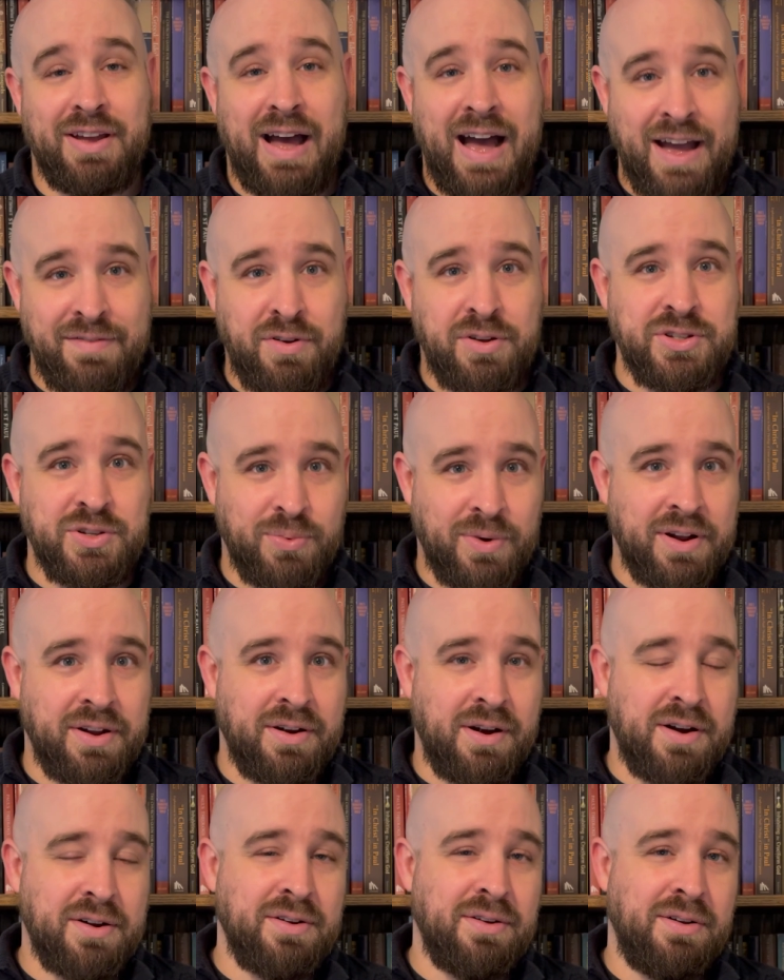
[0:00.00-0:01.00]
I've also
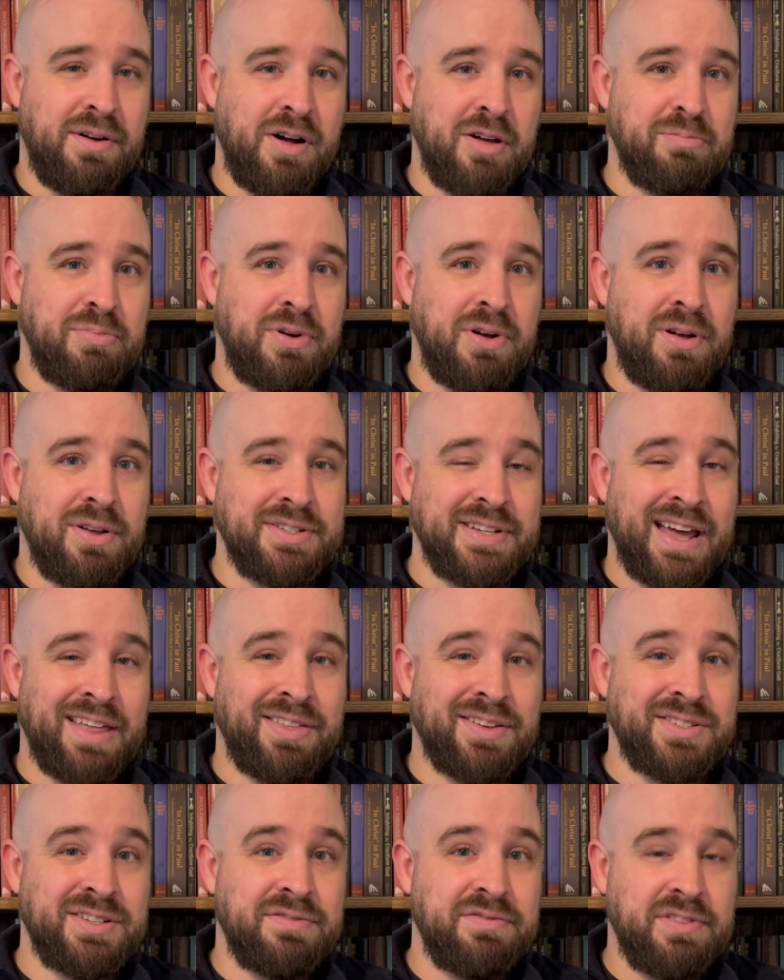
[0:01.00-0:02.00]
written an article on Paul's
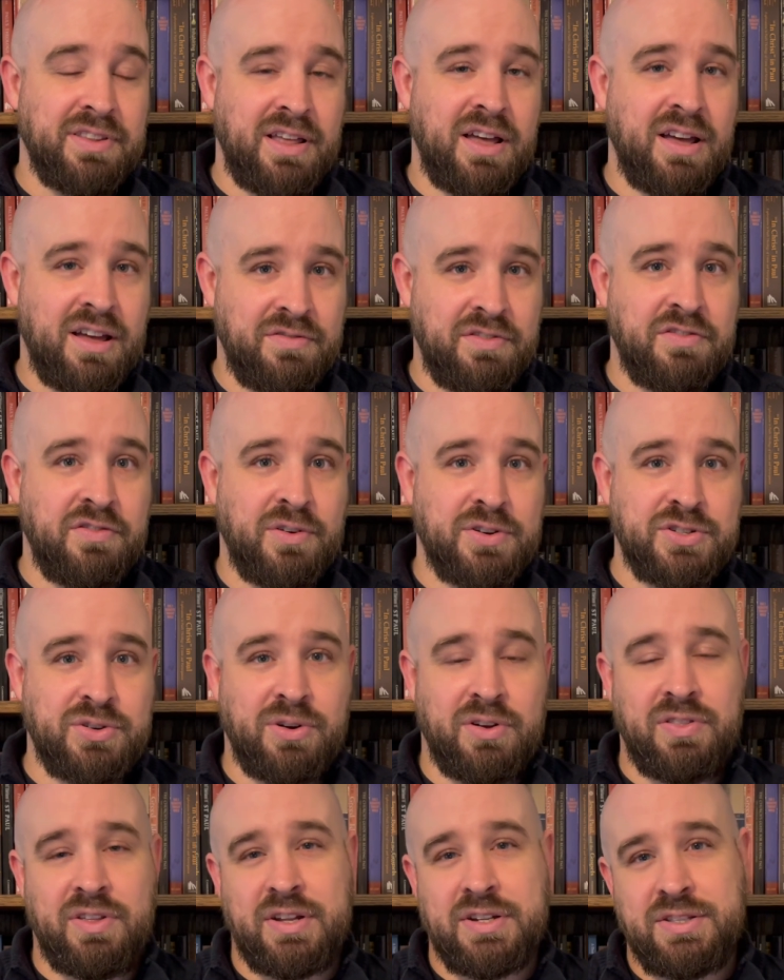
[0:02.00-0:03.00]
ethics of love in 1
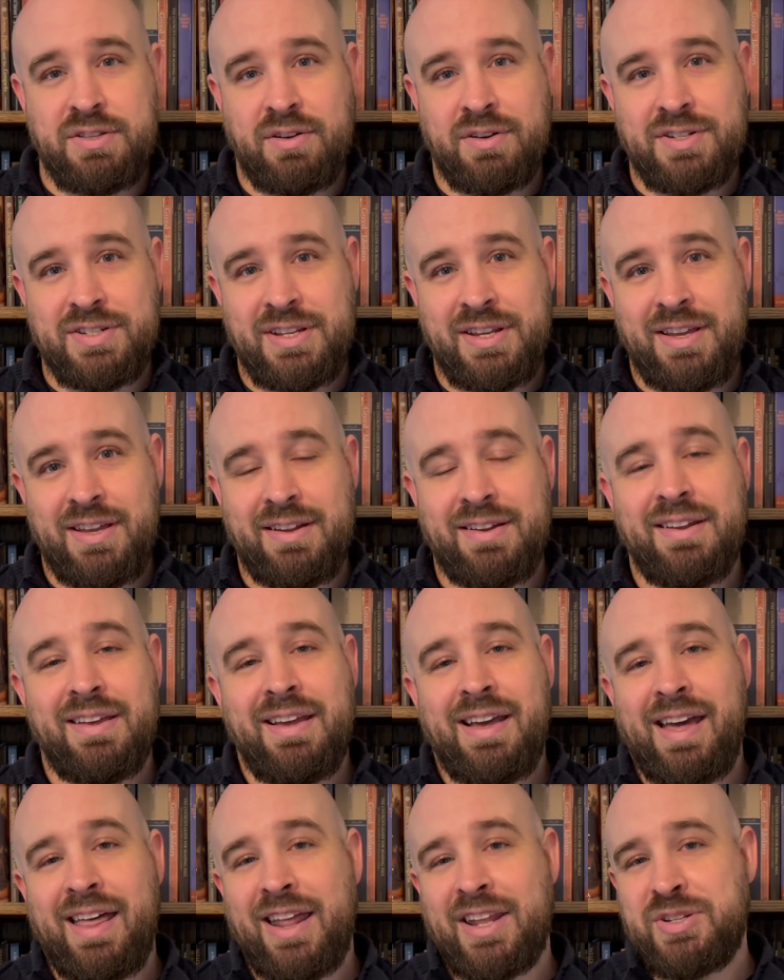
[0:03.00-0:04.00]
Corinthians 13
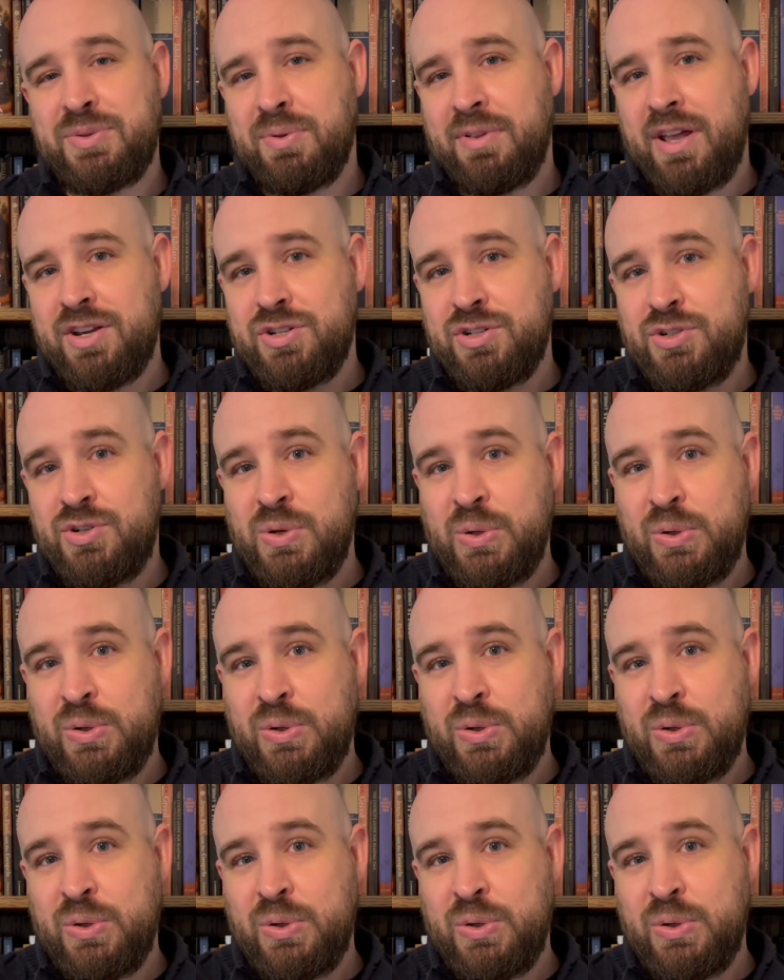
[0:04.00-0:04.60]
and its relation to